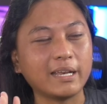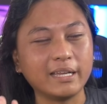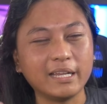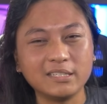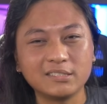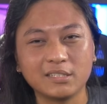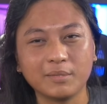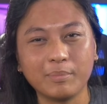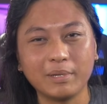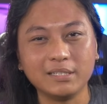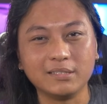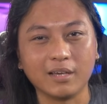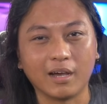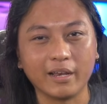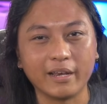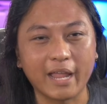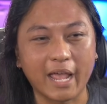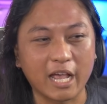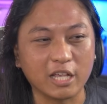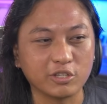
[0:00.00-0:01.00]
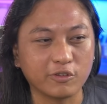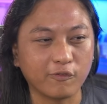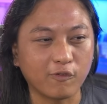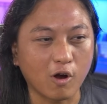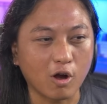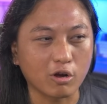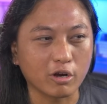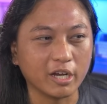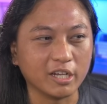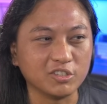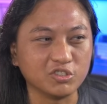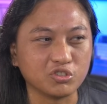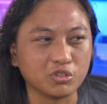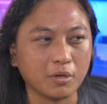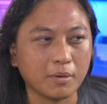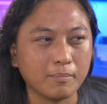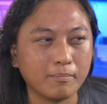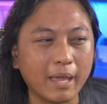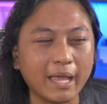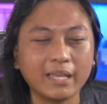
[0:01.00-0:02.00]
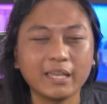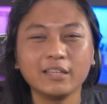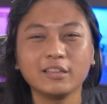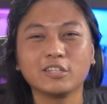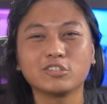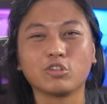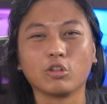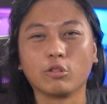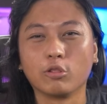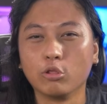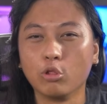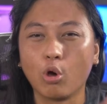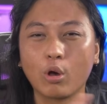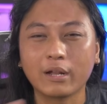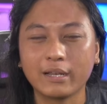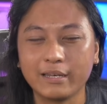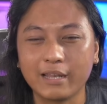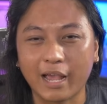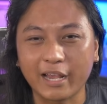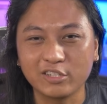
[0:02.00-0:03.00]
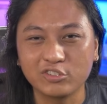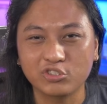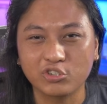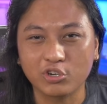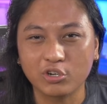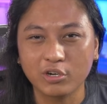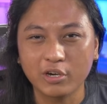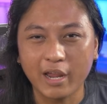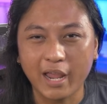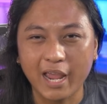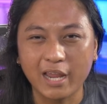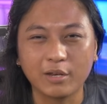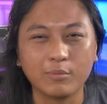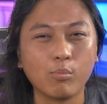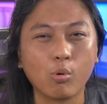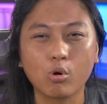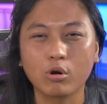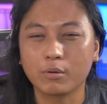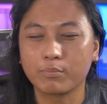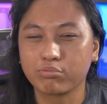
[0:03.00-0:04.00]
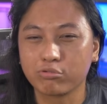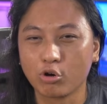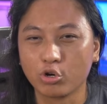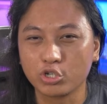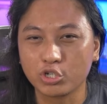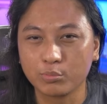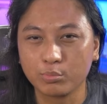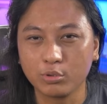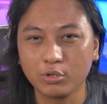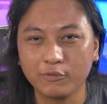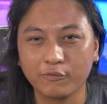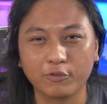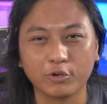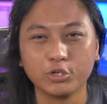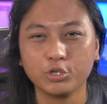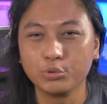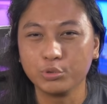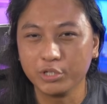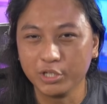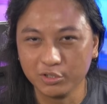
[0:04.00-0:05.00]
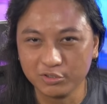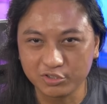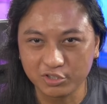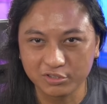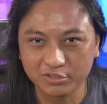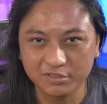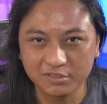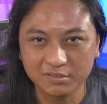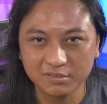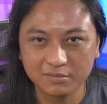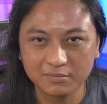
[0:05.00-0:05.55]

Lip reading: that needs to be done as far as making this look nicer and more approachable for new users.